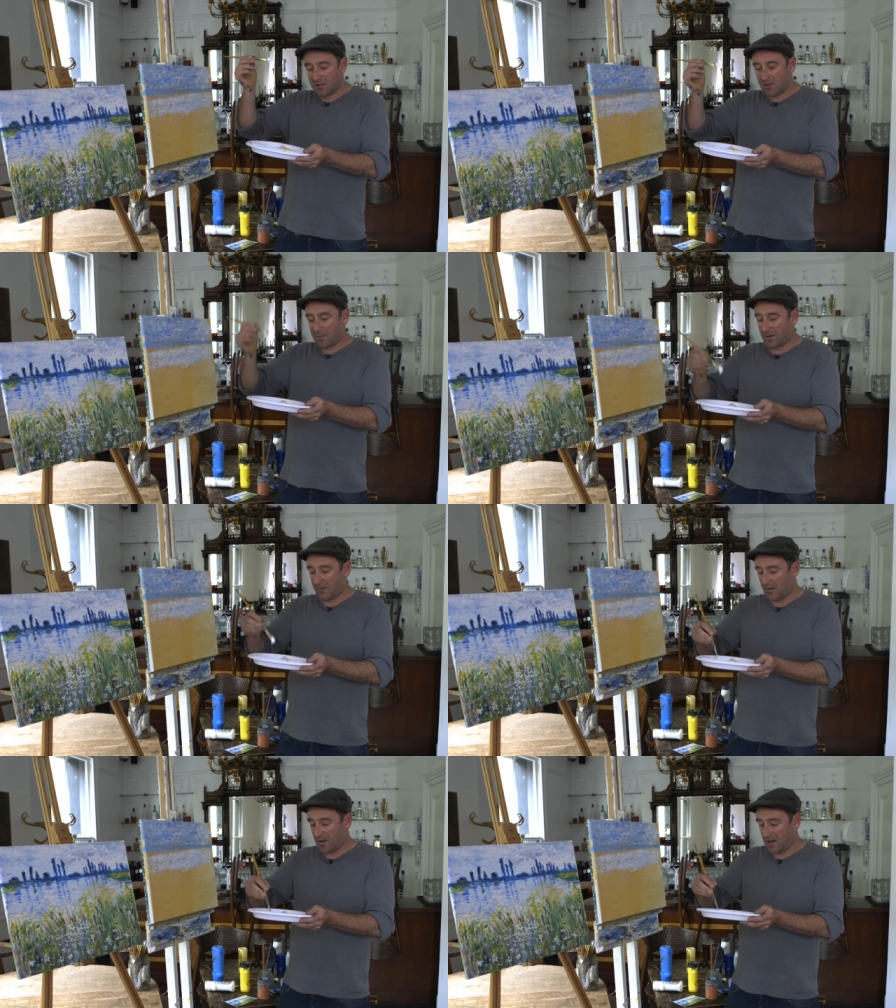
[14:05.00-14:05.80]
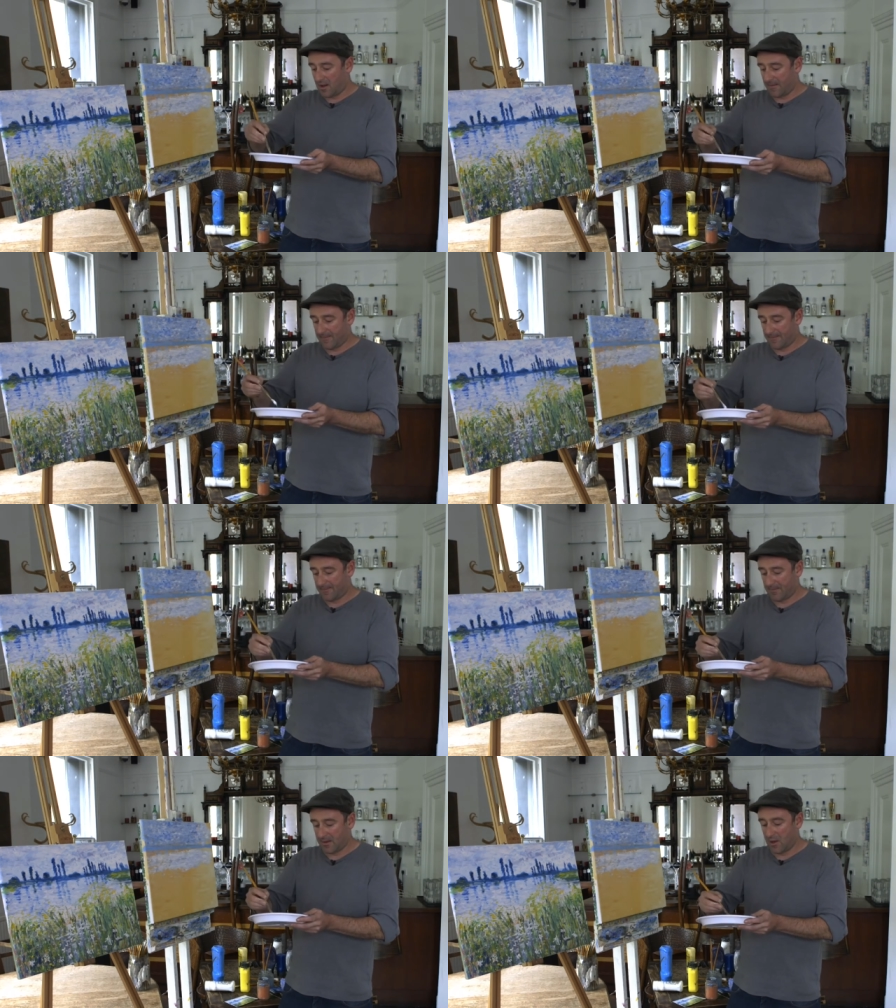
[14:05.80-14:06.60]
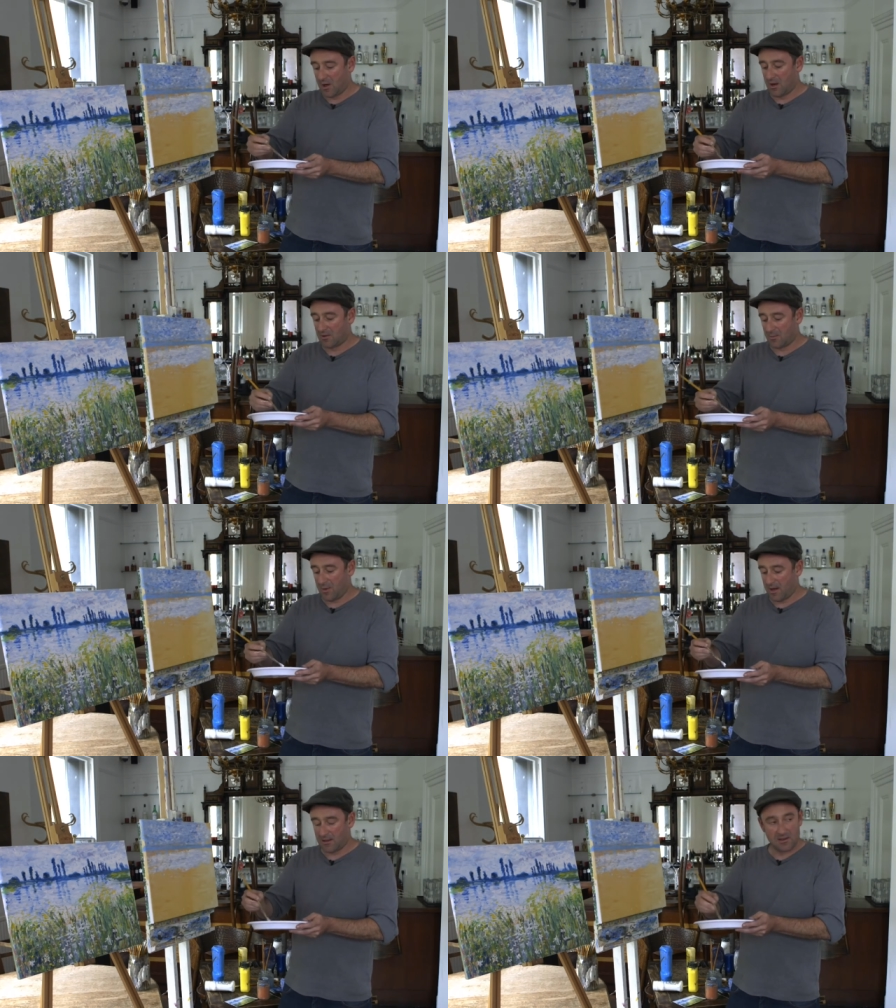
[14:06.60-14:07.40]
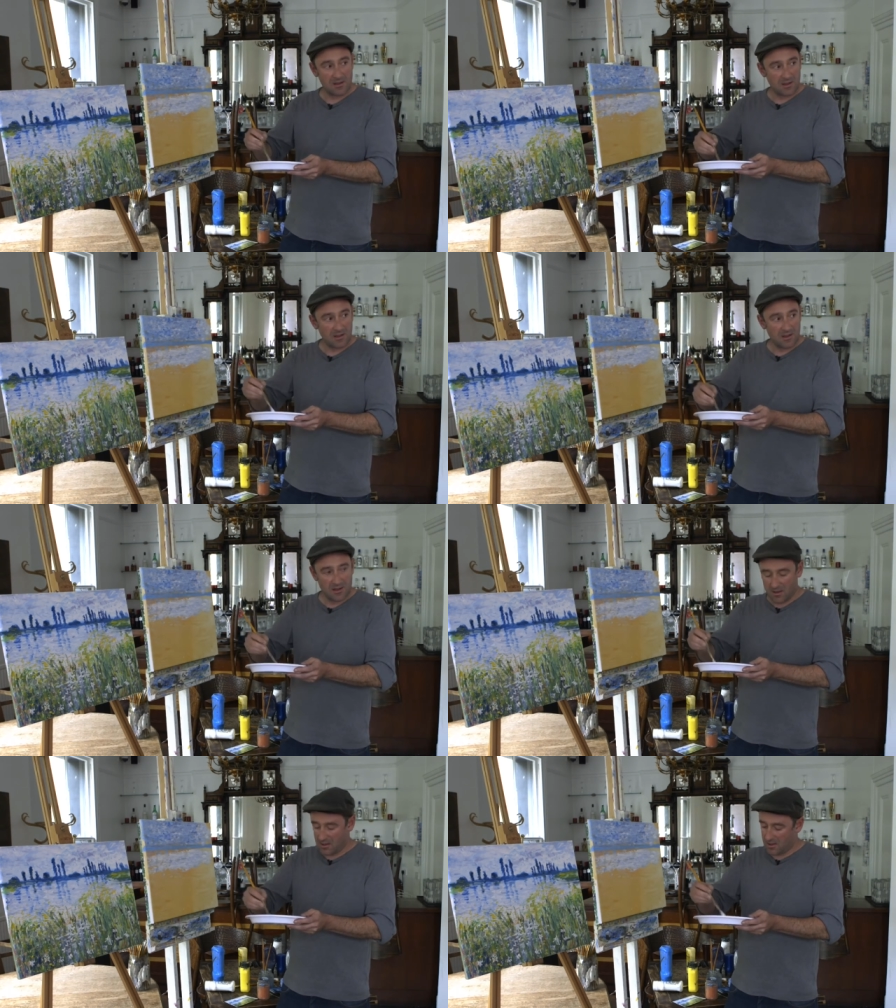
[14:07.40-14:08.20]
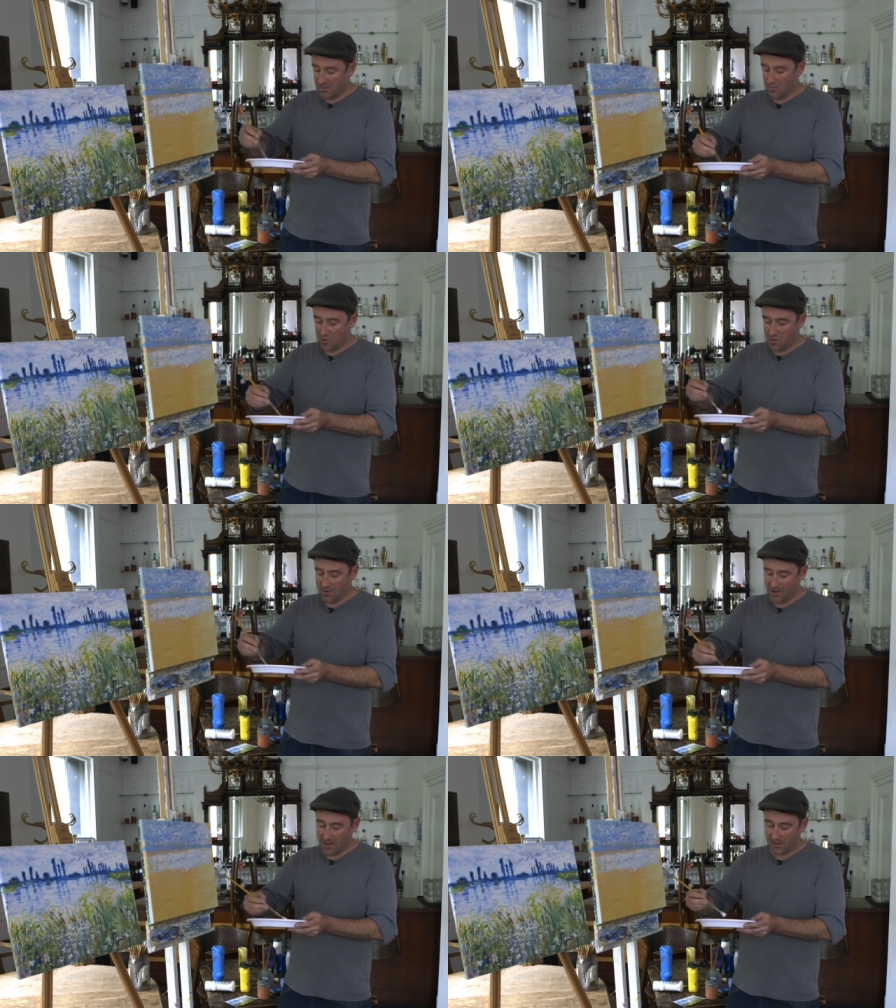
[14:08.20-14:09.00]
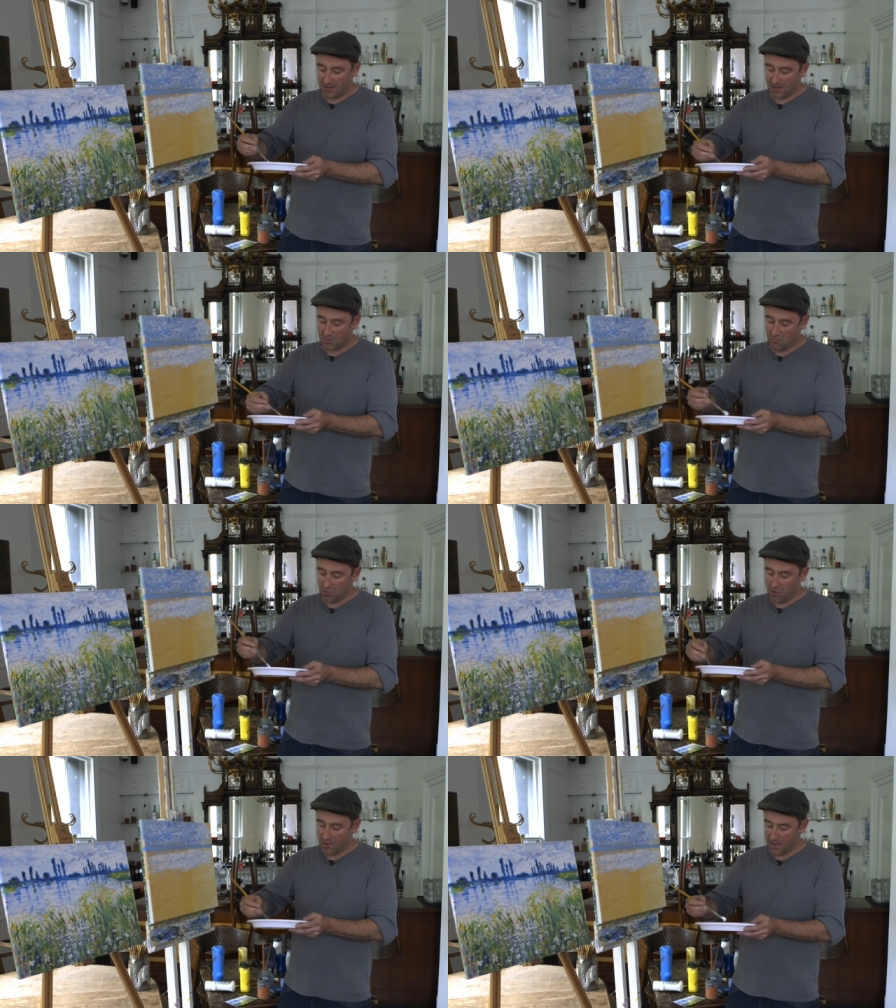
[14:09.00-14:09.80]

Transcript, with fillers: dripping off like that. Loads of paint. More of this, more of